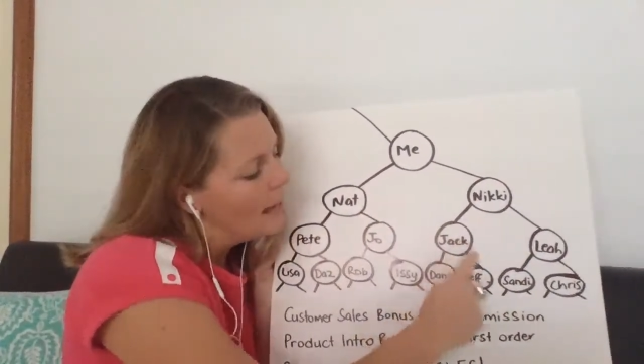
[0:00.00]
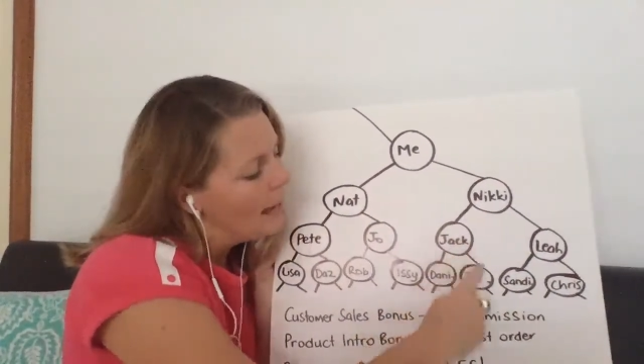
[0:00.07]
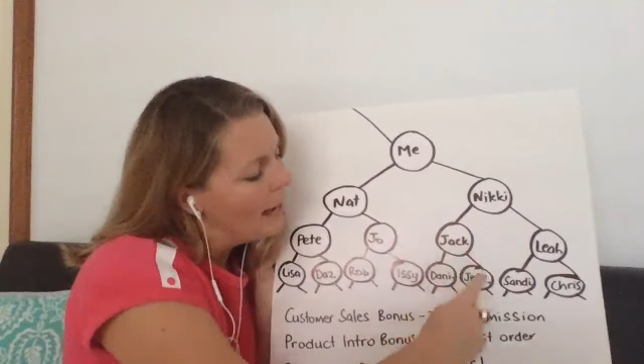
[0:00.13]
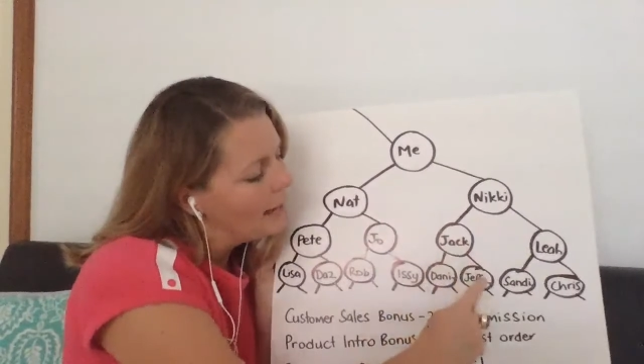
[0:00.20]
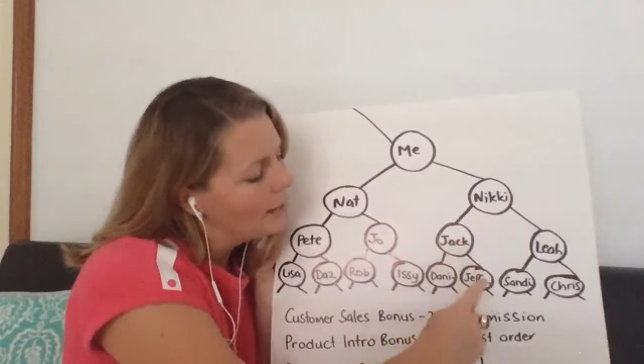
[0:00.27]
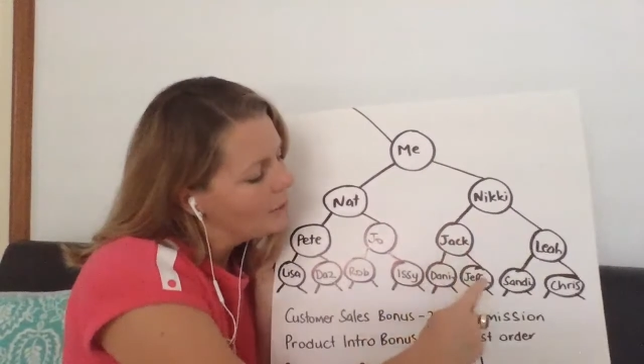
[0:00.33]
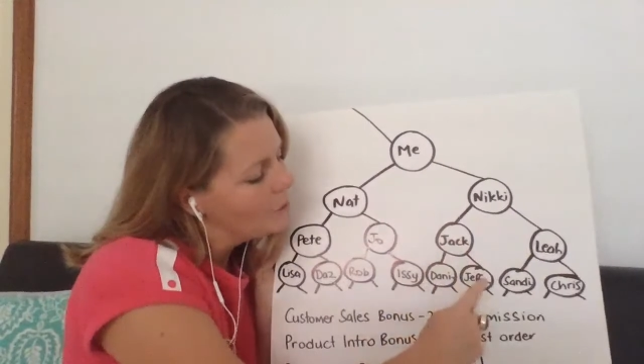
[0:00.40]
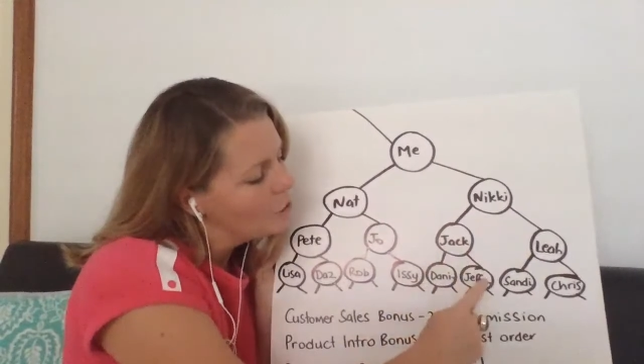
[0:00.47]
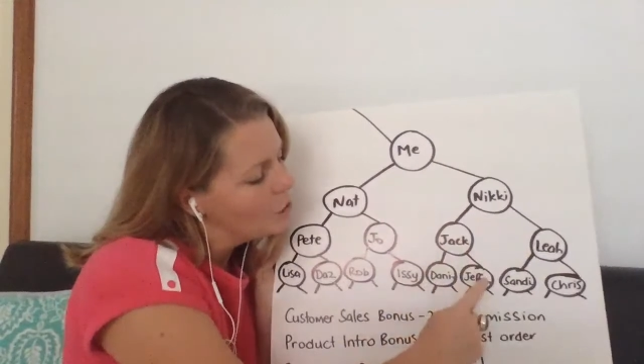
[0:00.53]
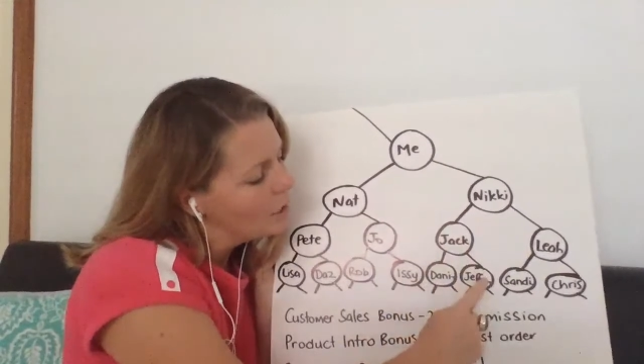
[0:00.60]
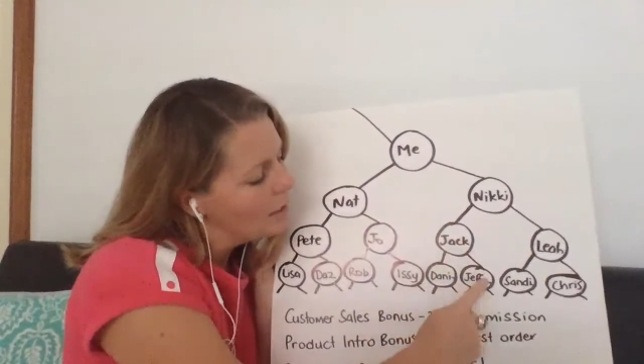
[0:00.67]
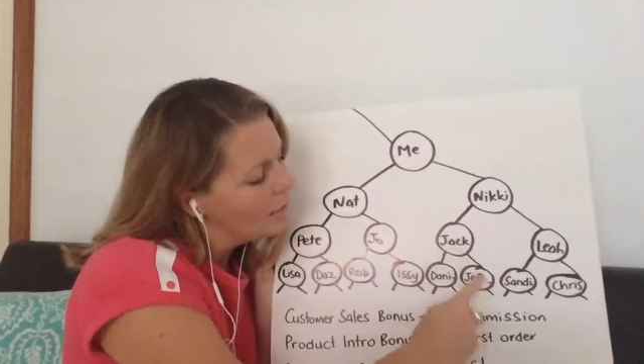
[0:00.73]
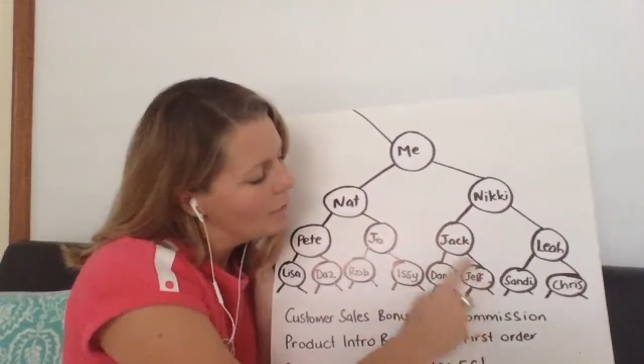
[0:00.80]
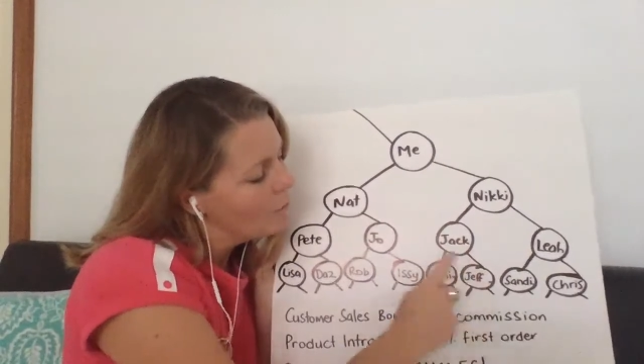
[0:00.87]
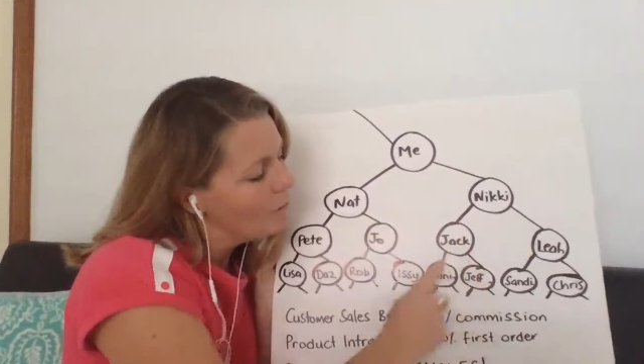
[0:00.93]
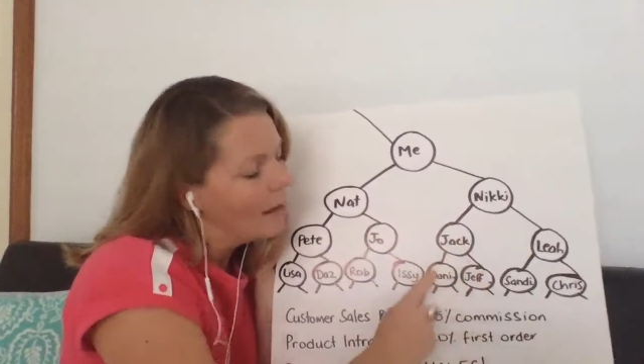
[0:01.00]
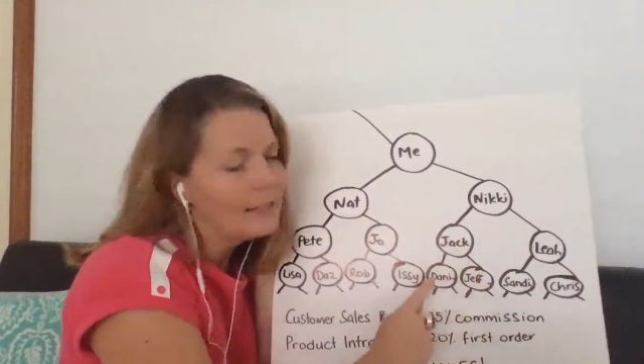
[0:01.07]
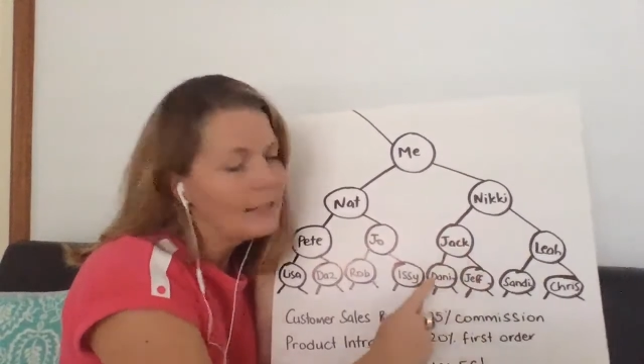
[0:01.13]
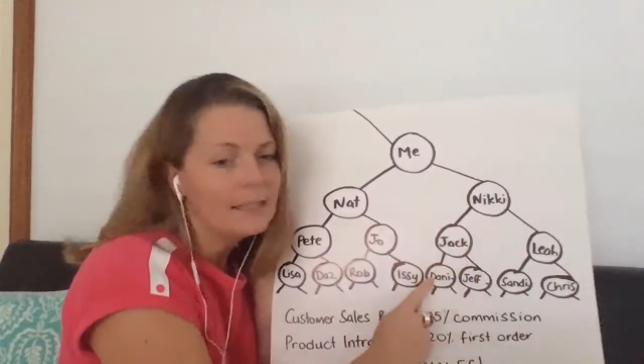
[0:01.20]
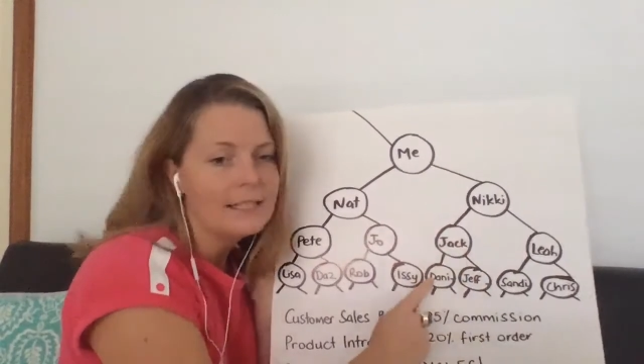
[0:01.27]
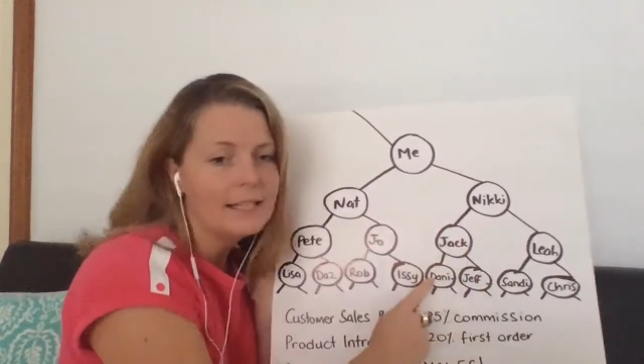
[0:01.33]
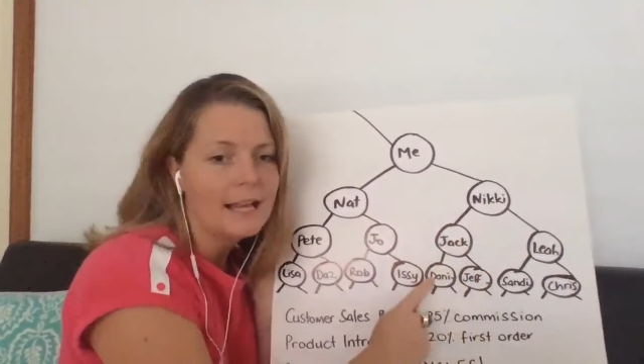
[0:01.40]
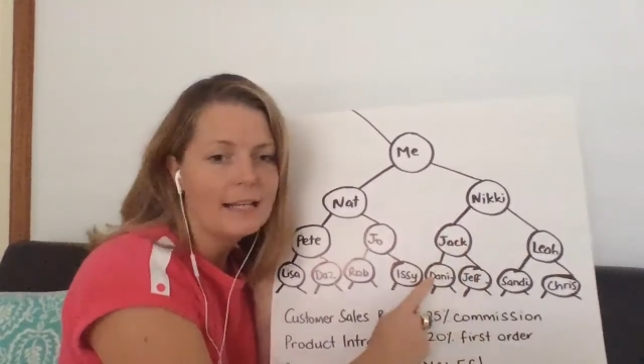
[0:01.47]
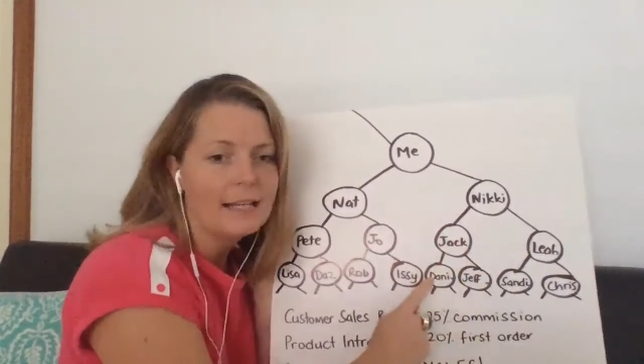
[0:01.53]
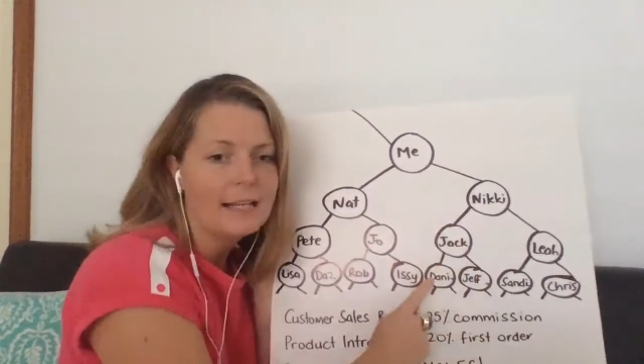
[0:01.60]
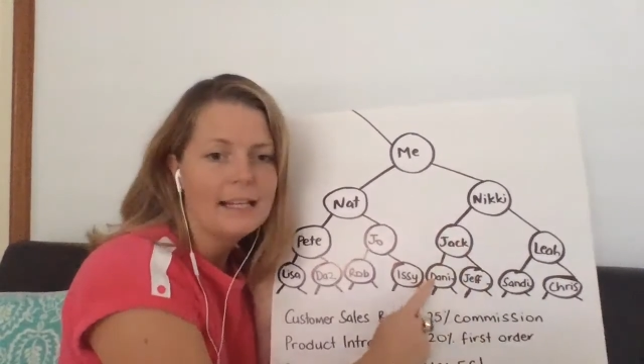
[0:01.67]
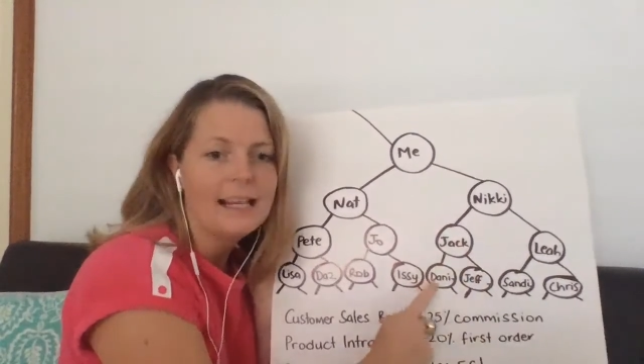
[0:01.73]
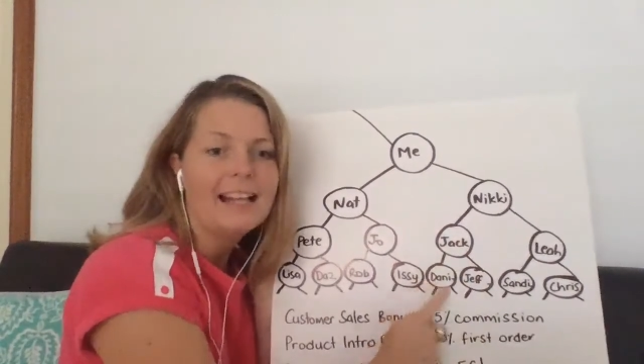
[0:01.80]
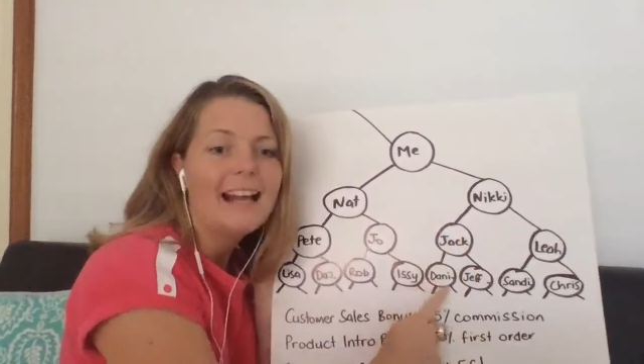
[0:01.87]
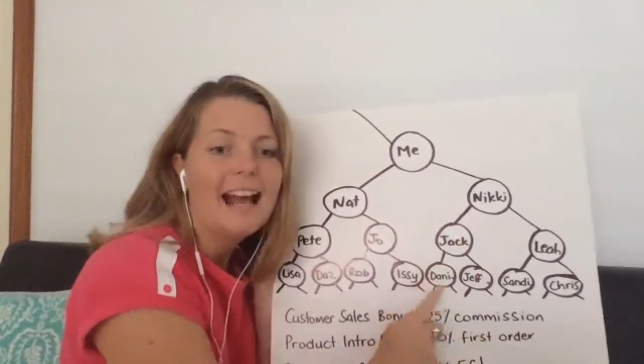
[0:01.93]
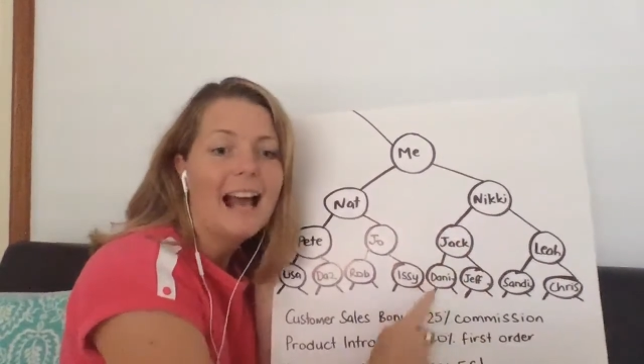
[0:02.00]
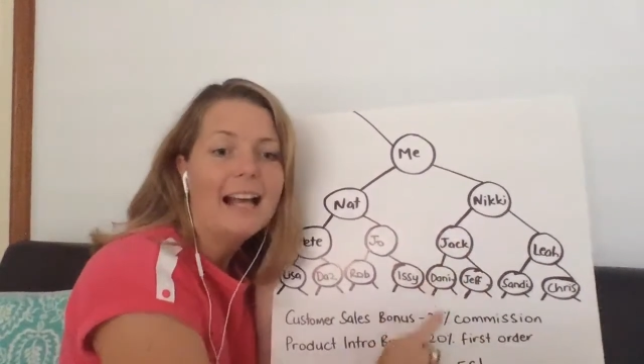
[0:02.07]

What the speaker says: under Jeff or under Danny and